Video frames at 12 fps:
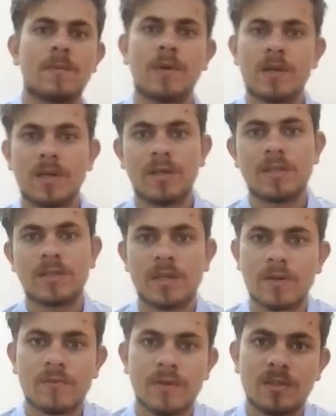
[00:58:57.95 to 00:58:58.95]
but he is
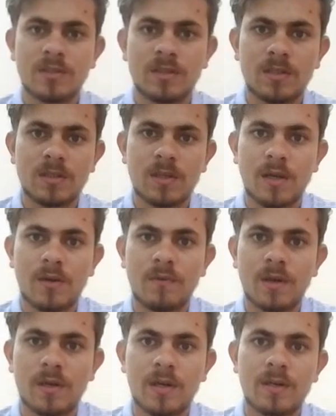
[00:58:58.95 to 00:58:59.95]

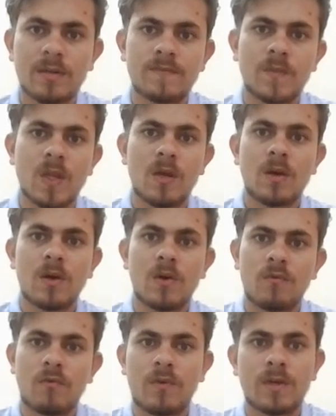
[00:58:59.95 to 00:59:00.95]
convicted
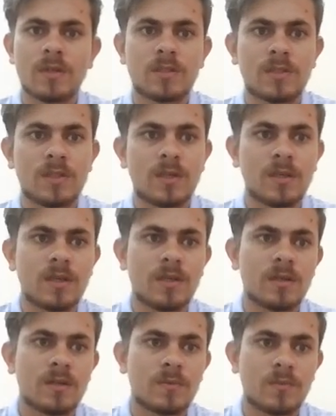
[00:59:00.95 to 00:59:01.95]
of first
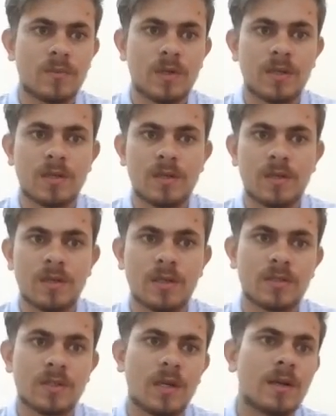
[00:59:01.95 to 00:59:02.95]
degree murder
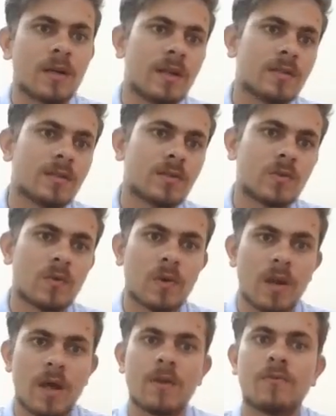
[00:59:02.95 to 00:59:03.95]
and sentenced to
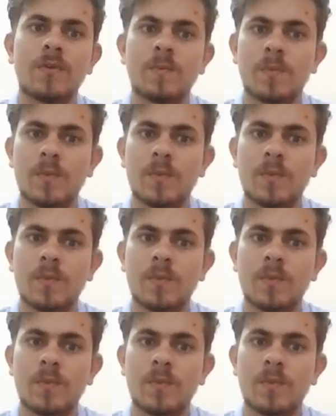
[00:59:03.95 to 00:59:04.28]
life in